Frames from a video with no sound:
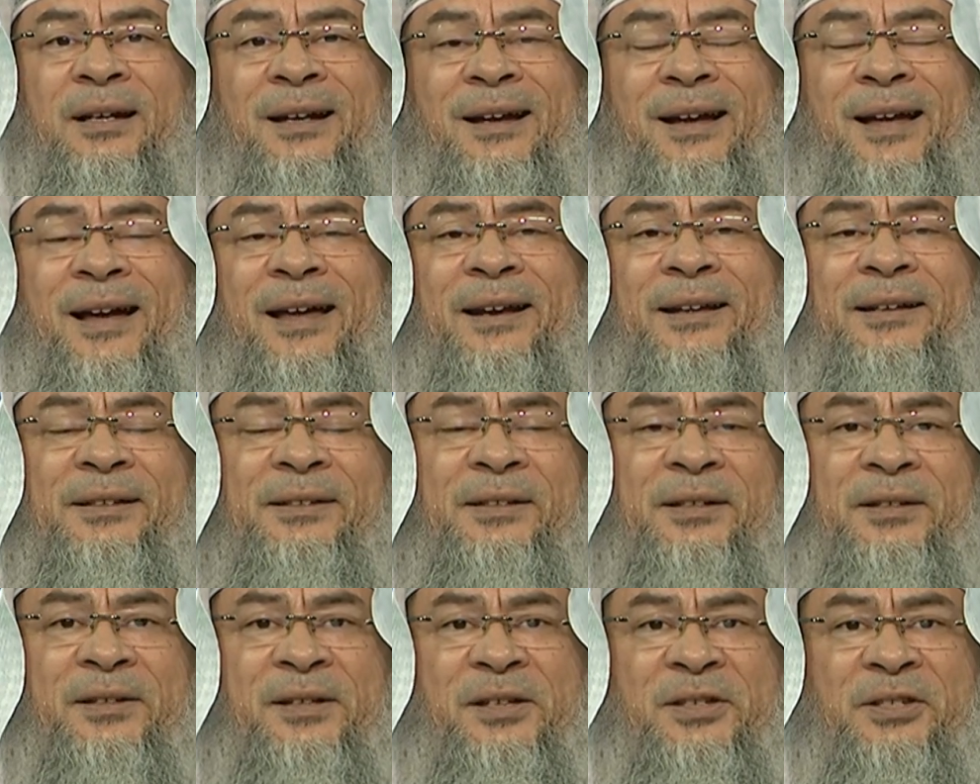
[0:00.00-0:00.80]

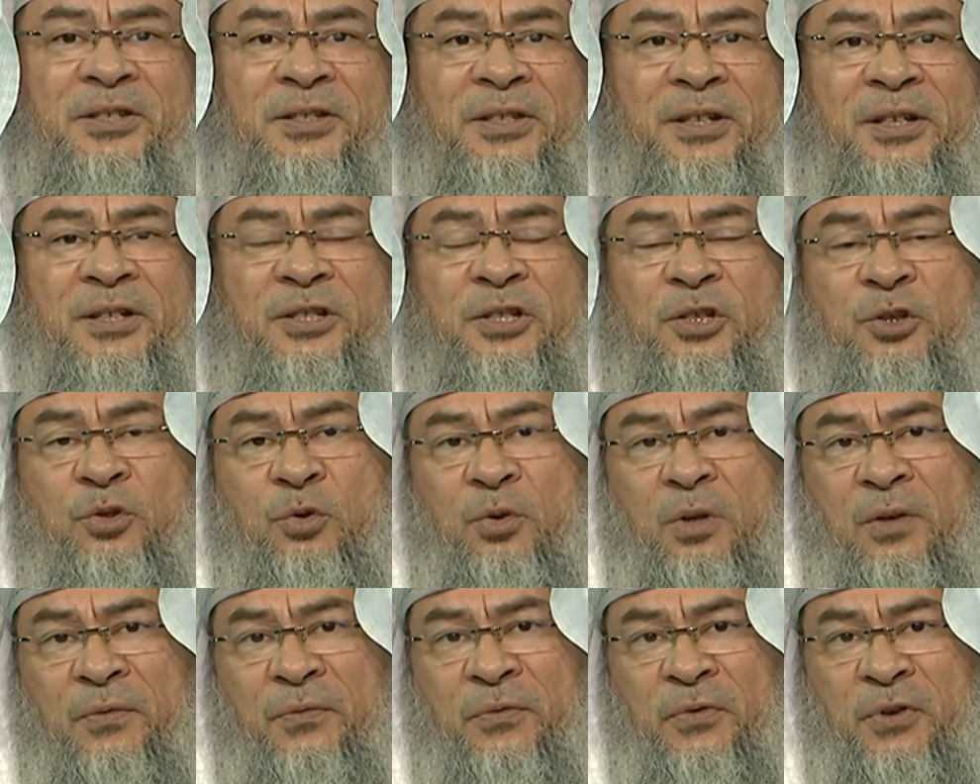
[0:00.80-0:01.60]
characteristics to
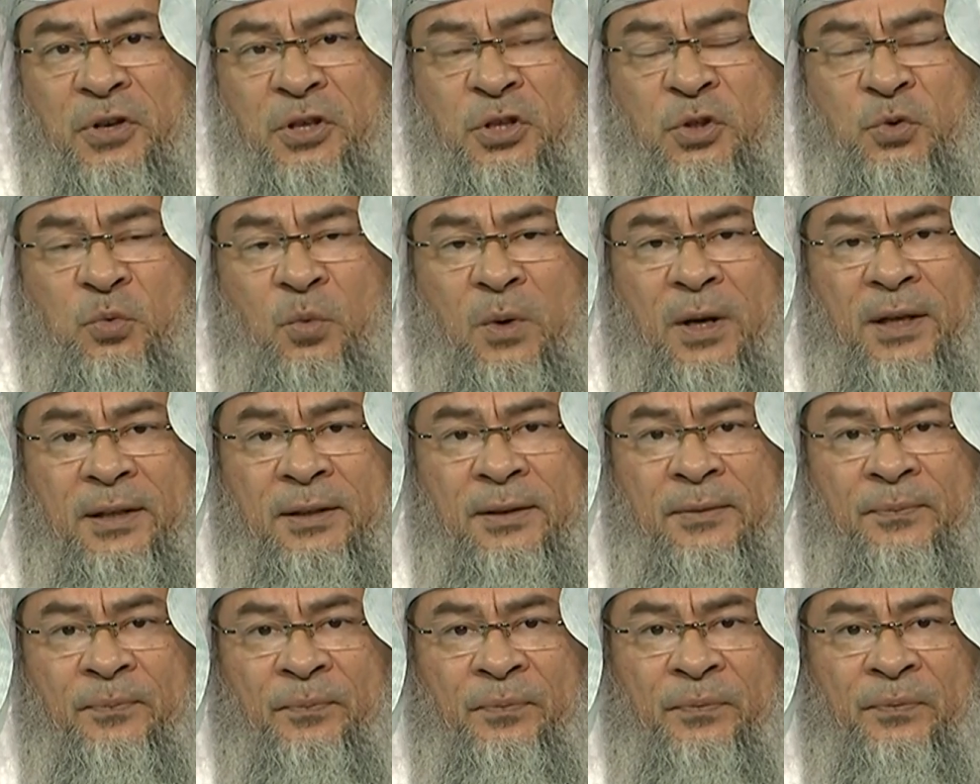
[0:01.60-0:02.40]
the first one,
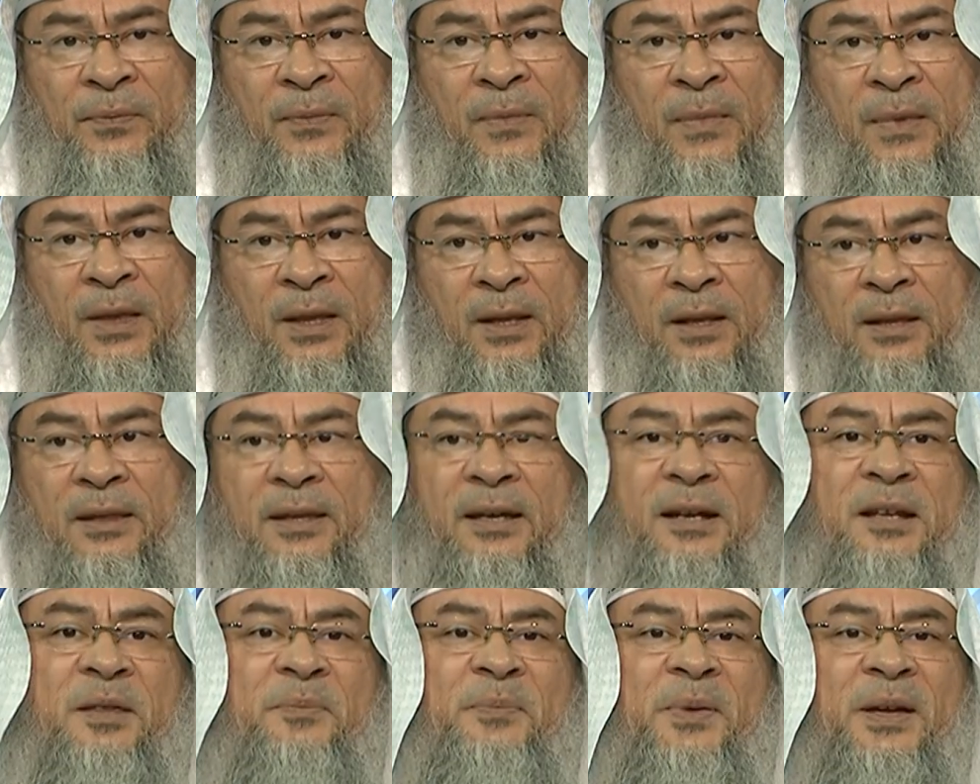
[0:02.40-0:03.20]

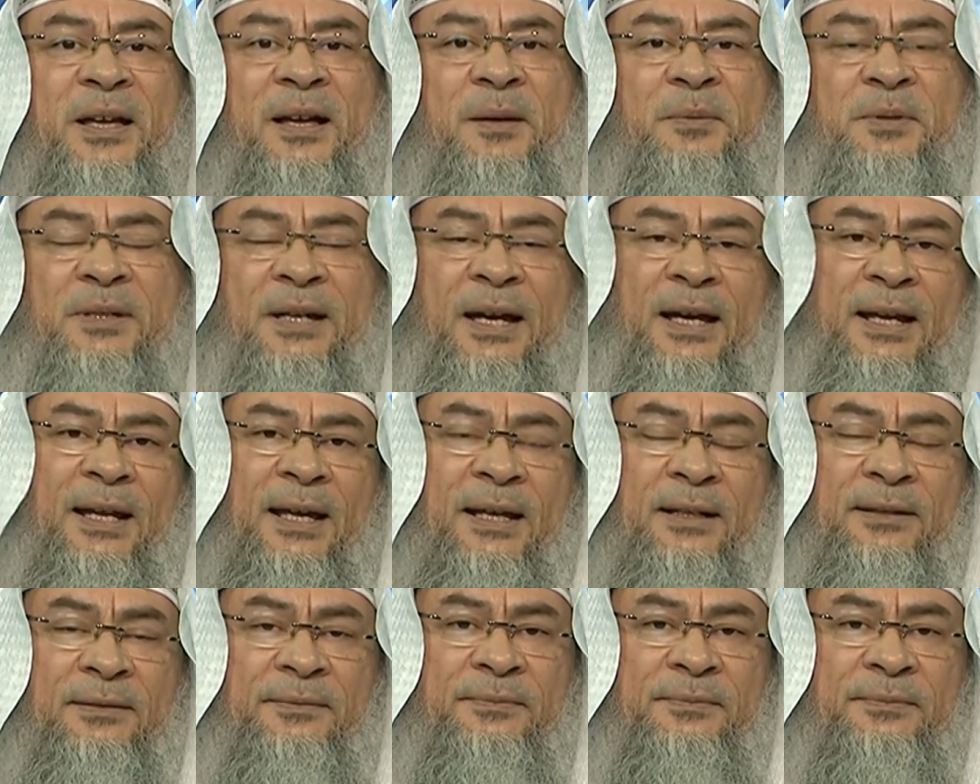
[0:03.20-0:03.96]
then it becomes halal.